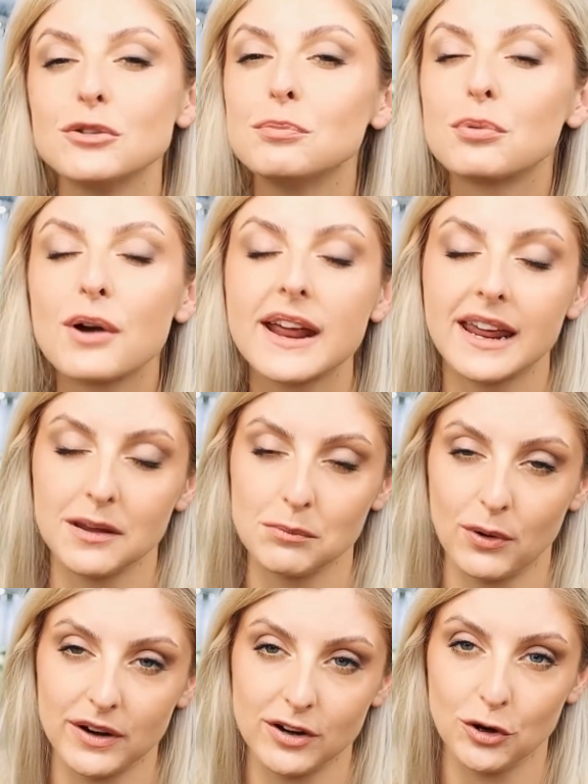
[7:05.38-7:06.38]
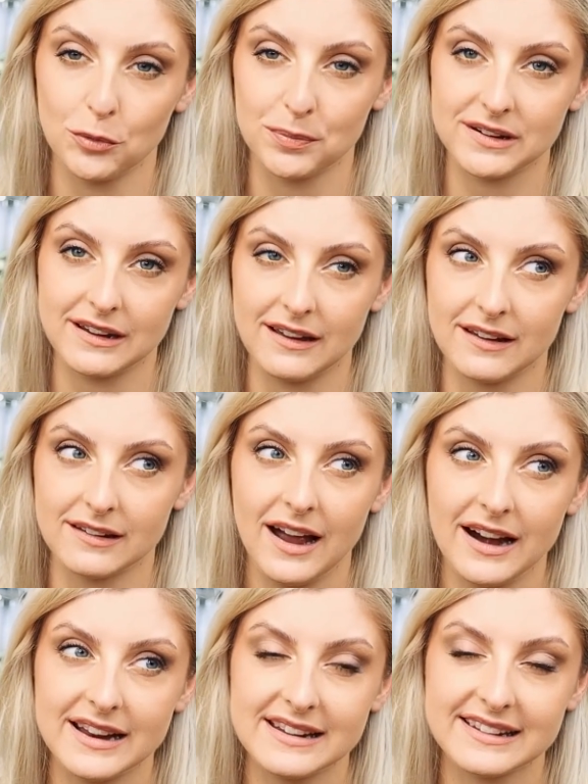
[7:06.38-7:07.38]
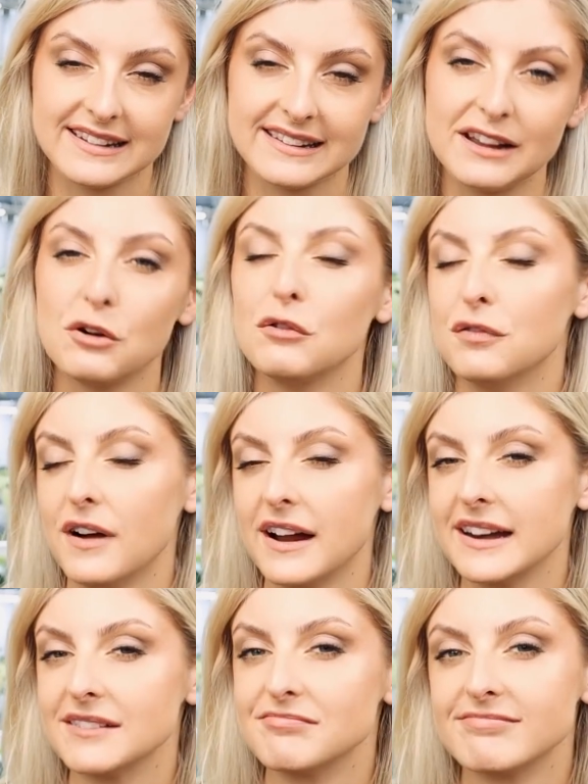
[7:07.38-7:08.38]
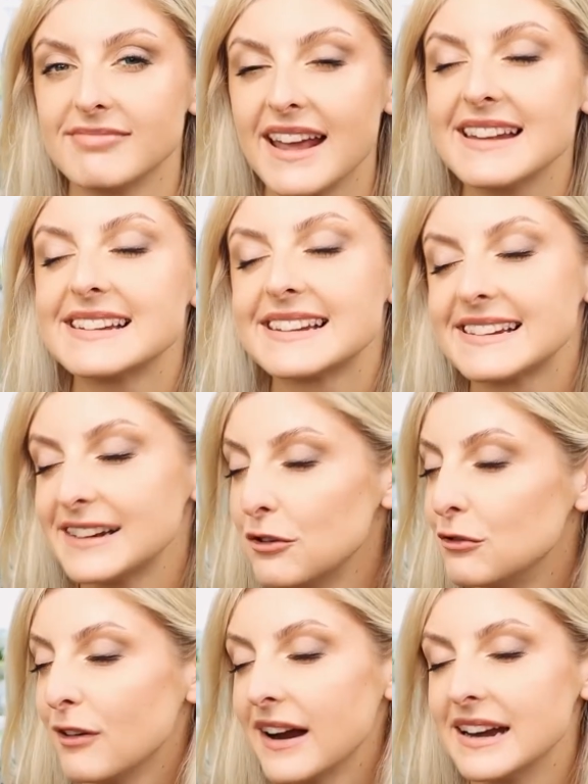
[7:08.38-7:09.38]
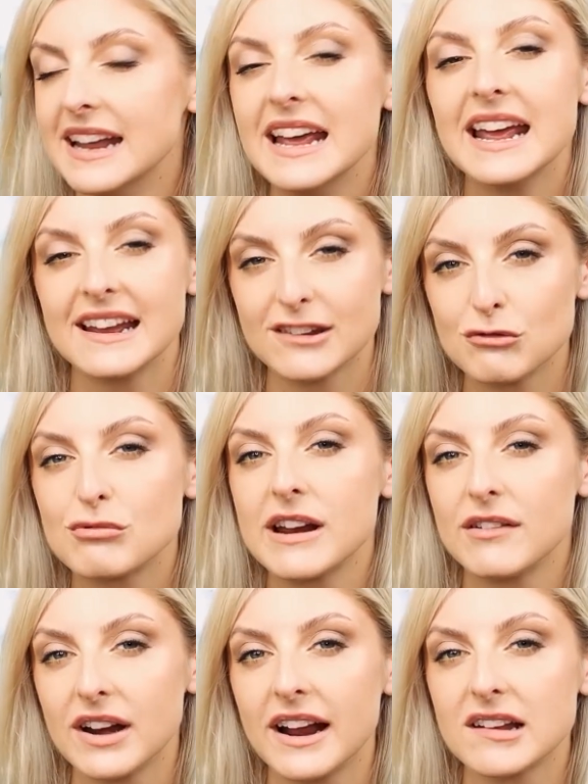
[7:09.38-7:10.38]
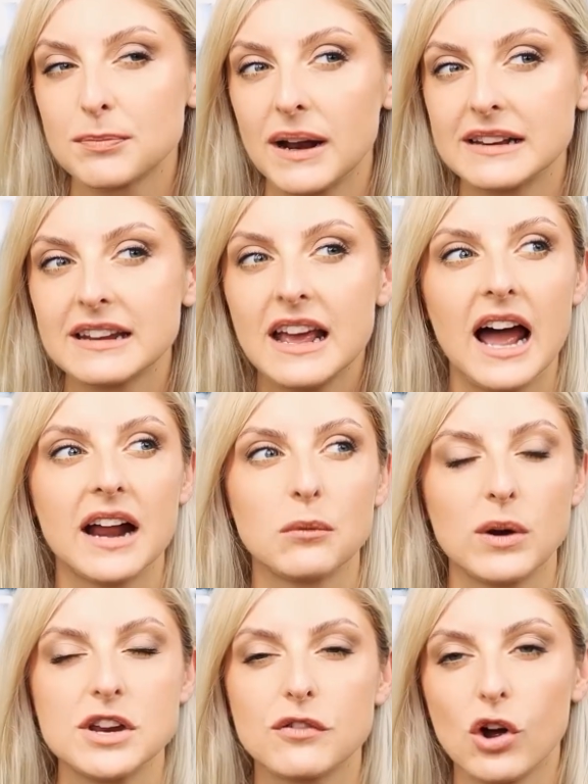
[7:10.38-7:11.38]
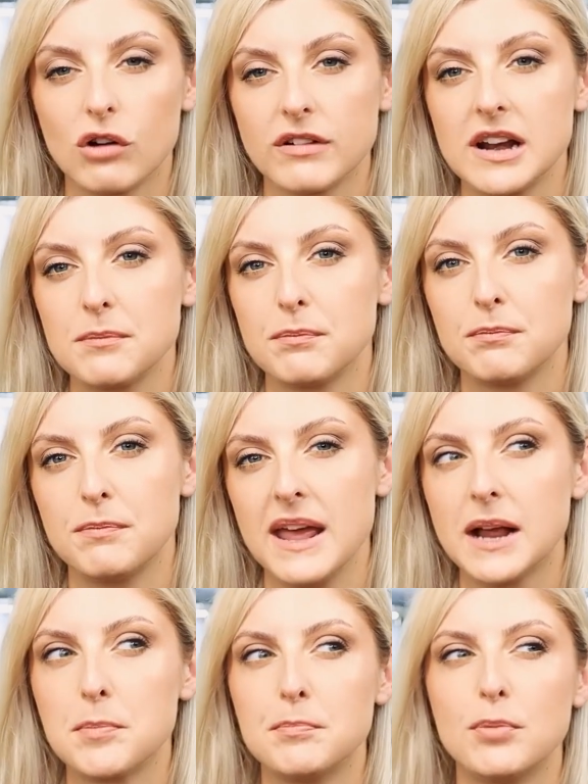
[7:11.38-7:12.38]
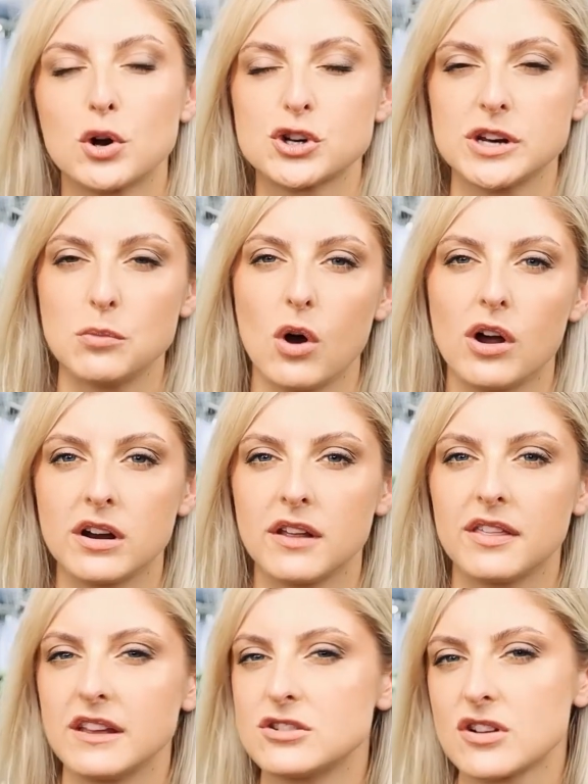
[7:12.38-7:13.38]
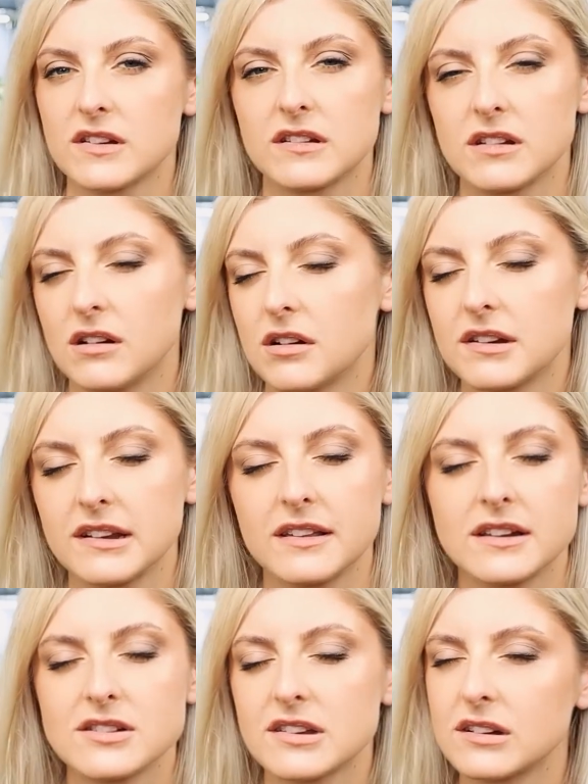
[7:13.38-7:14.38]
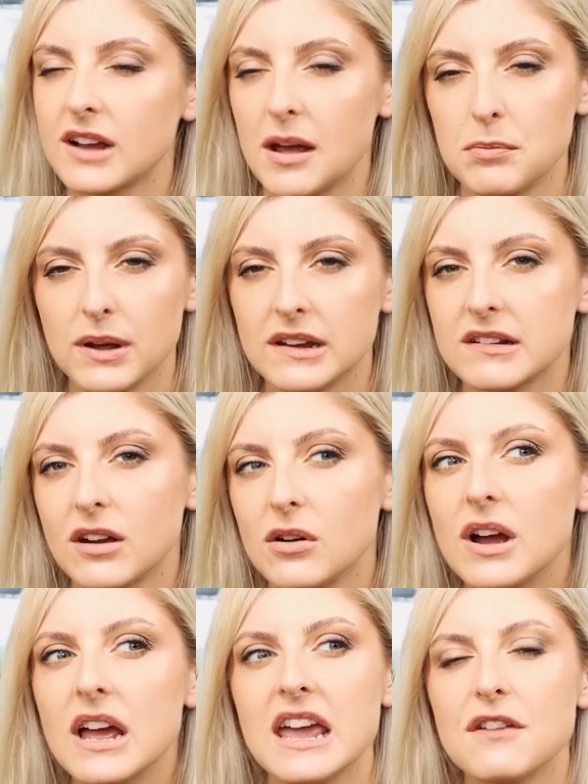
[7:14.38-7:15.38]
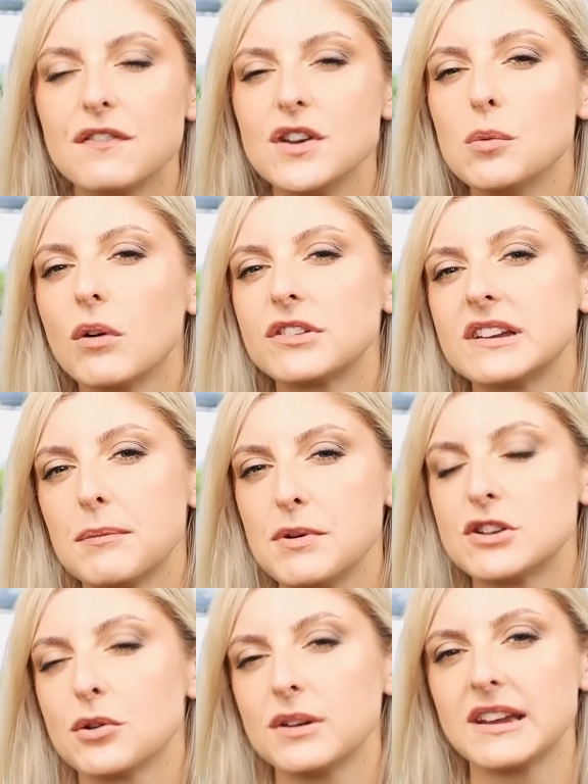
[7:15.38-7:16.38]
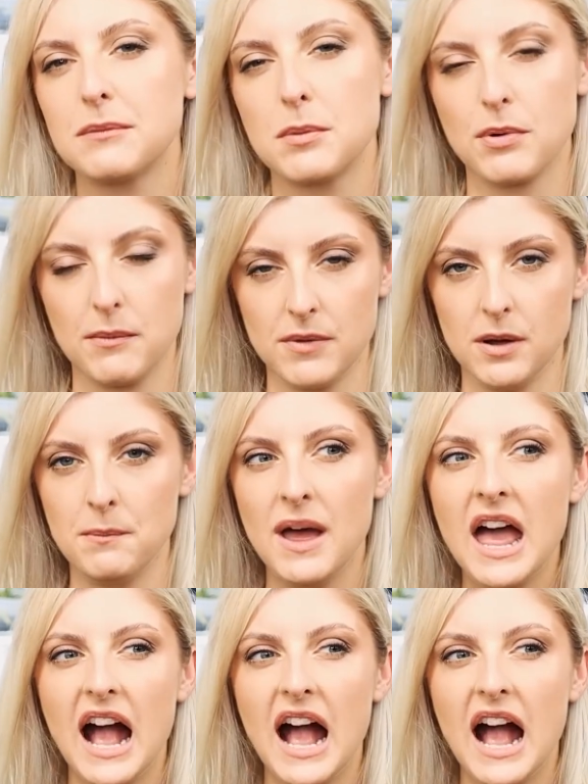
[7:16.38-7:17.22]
to breaking point upstairs and it's still fine. It's still fine. It's a really, really nice plant. And when you've got really big, bushy one, honestly, they just look epic. So if you want to dip your toe into Epipremnum